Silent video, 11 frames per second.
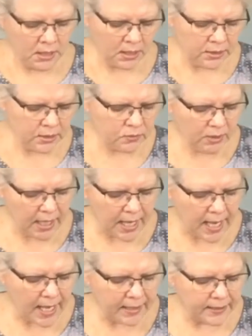and I just want to
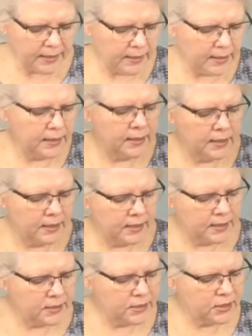add
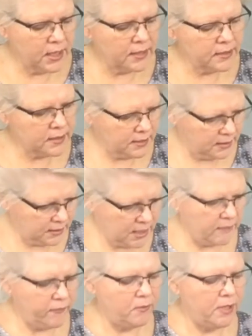just to
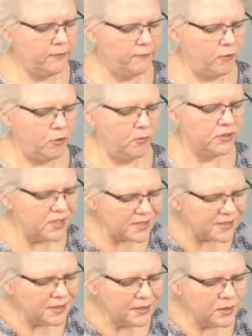cover up my foam,
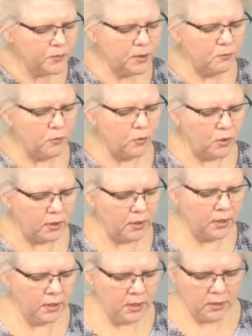just a little bit
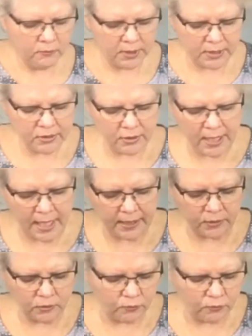more when I start adding the